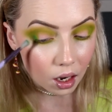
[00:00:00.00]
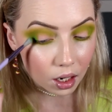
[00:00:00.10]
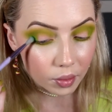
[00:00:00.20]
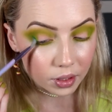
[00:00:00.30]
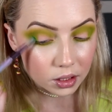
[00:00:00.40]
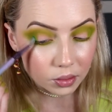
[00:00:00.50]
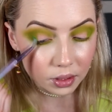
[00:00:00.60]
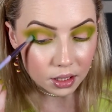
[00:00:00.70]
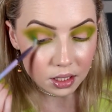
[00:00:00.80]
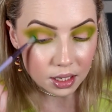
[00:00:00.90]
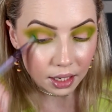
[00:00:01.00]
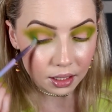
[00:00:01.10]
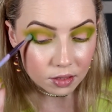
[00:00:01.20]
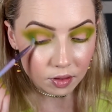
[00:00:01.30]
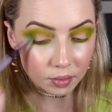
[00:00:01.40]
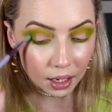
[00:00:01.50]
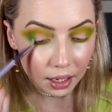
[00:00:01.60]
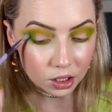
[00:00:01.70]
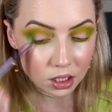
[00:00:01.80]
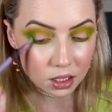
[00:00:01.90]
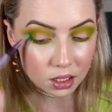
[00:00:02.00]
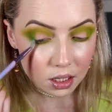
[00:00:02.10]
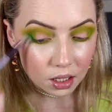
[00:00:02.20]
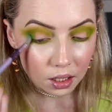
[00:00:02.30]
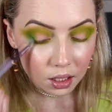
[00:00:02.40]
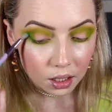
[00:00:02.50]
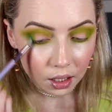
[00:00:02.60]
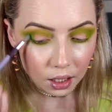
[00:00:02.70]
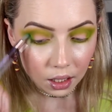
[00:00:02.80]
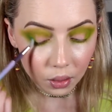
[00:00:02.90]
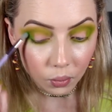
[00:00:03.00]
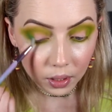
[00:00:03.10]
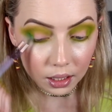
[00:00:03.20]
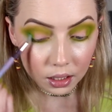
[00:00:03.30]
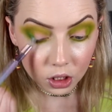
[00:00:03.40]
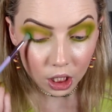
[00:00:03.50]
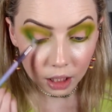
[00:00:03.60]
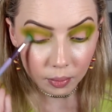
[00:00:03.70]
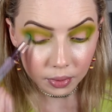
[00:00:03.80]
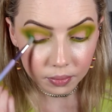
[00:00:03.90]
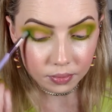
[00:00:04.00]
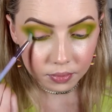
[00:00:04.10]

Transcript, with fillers: All I want to do with this is take this from the lashes in a wingy shape